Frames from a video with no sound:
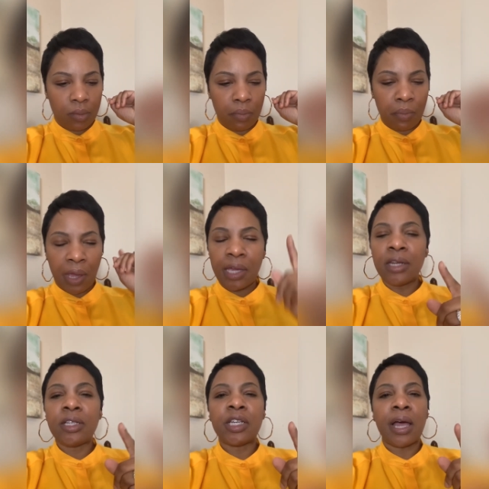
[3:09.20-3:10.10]
making
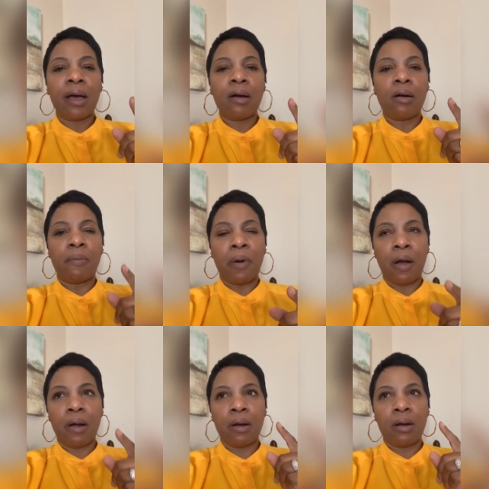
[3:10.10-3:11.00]
the child a
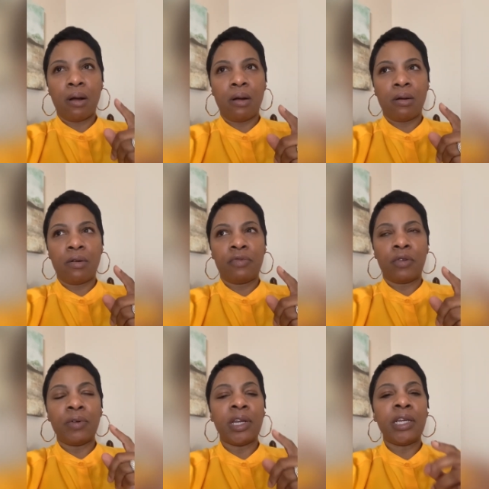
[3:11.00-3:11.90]
part of the
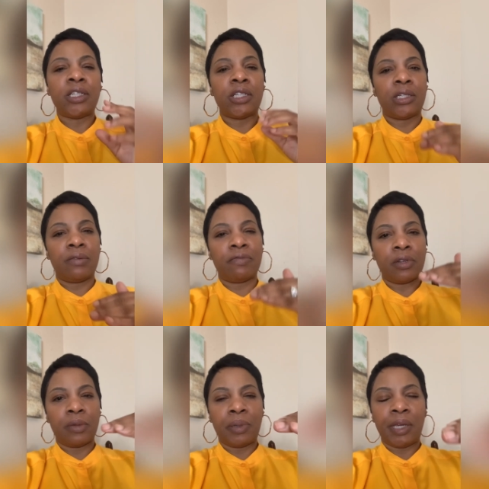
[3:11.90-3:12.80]
relationship
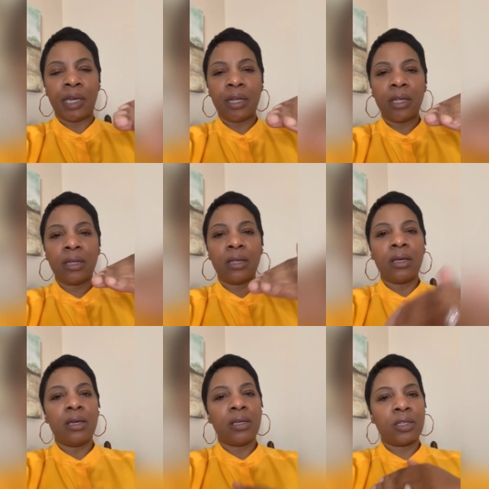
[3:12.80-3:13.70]
from the beginning.
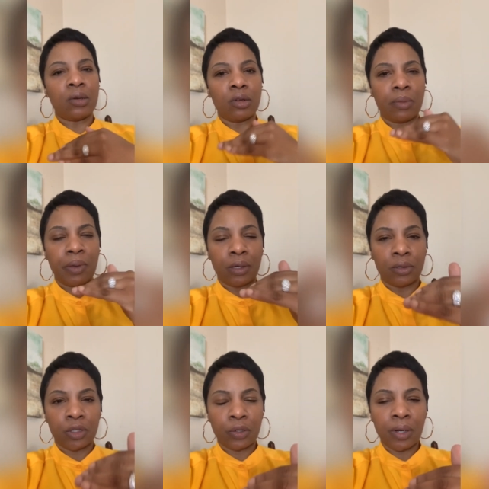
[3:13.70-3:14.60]
It's going to
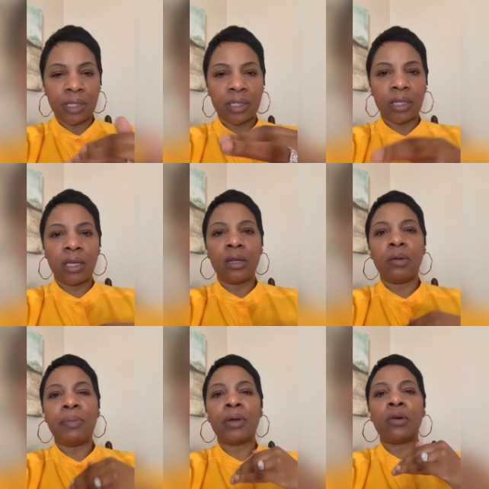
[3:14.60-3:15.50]
build trust. It'll
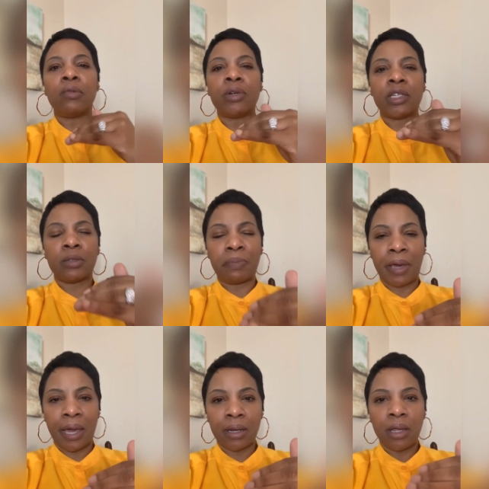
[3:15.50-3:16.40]
build
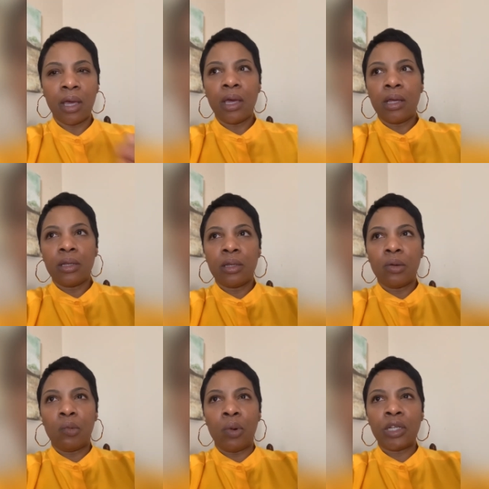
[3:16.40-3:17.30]
respect,
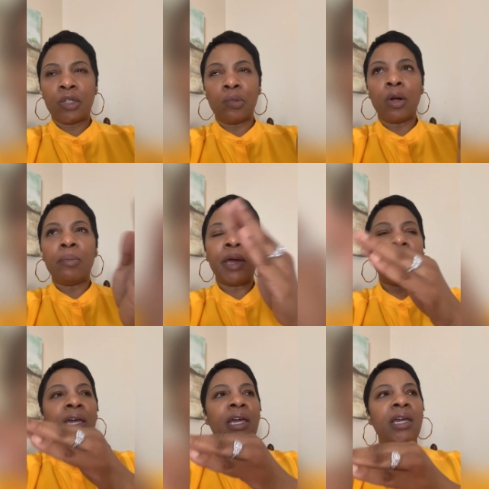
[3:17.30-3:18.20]
which will
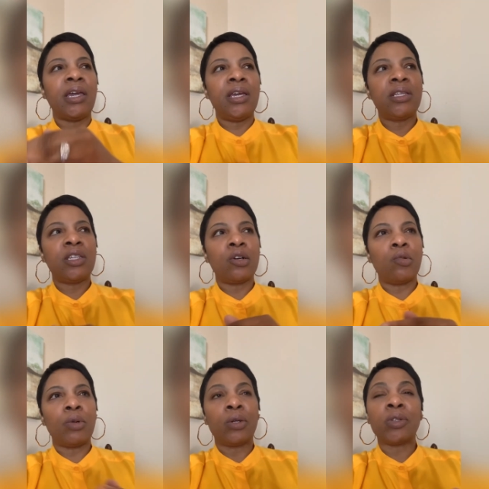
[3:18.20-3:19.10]
make it easier
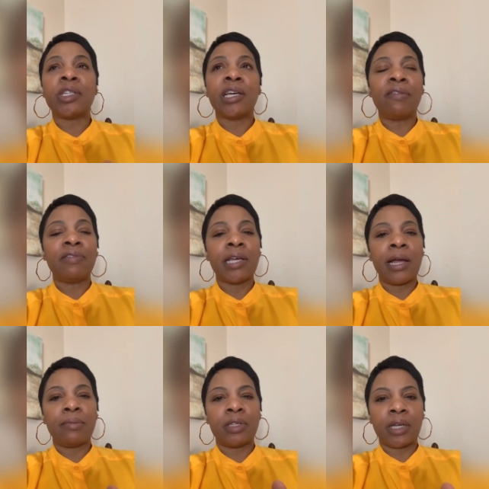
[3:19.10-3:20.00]
when those tough
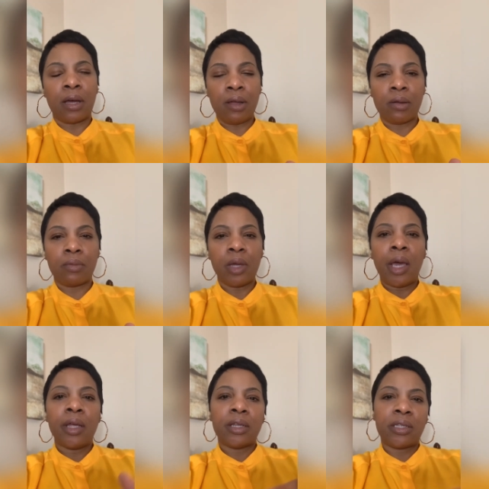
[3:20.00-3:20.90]
times come.
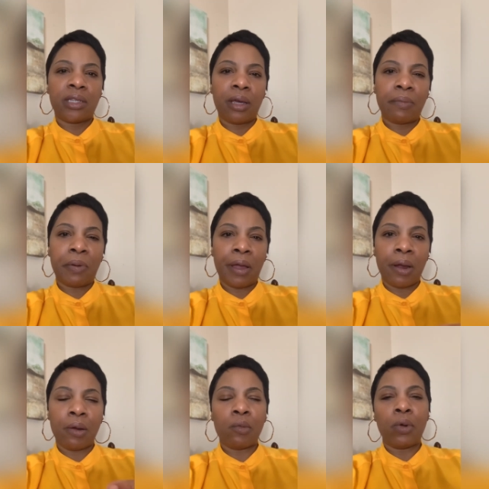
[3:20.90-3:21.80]
The step
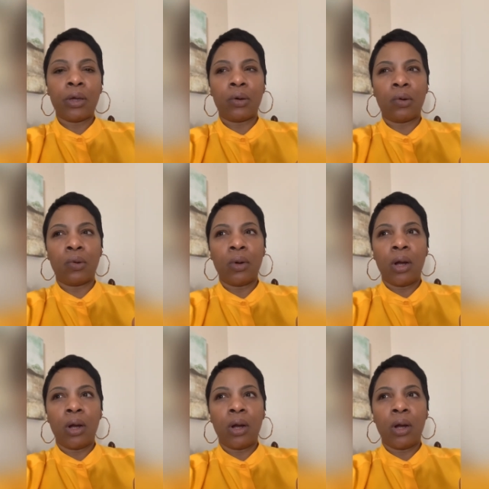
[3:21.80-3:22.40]
parent will,